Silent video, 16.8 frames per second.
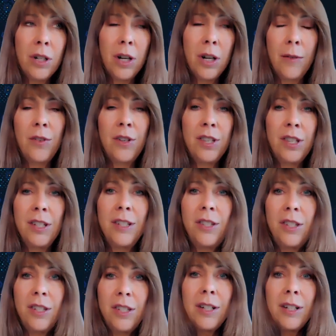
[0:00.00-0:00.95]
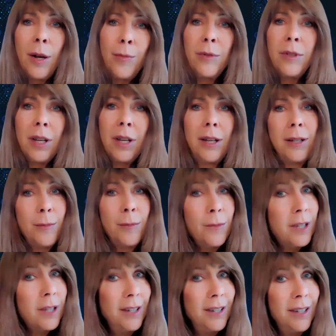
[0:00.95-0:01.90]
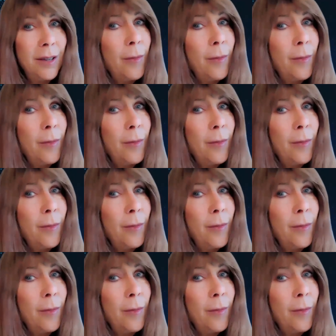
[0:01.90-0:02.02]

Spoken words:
conferences just a couple times,